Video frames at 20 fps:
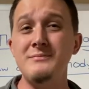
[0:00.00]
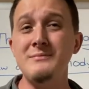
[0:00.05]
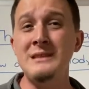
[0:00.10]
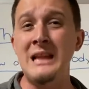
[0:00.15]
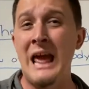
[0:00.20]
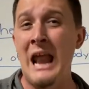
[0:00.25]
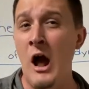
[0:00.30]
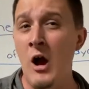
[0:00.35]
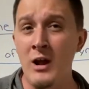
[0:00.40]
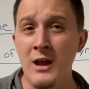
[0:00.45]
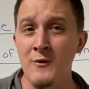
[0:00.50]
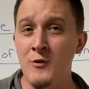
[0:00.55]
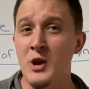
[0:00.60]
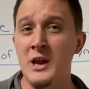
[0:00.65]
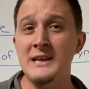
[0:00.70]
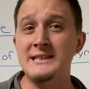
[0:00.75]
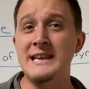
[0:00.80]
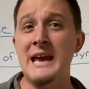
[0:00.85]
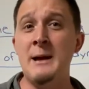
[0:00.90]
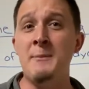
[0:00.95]
And I'll give you an
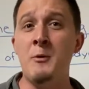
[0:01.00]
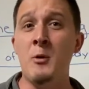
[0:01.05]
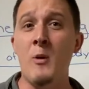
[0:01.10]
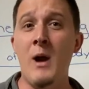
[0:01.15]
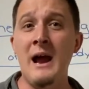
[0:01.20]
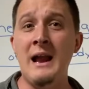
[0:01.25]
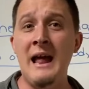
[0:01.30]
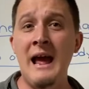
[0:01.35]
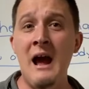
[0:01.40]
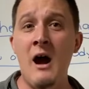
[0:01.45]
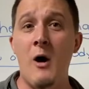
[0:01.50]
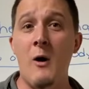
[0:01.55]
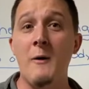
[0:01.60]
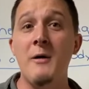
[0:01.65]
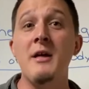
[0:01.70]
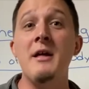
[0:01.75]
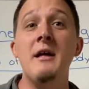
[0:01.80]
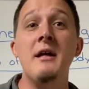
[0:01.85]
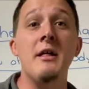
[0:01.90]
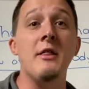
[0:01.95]
example right now.
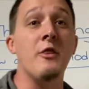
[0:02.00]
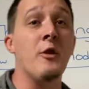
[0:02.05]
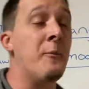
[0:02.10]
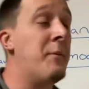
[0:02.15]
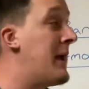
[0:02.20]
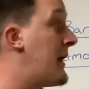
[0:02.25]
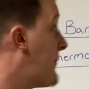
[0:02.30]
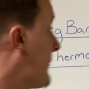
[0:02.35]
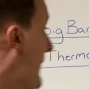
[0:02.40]
The Big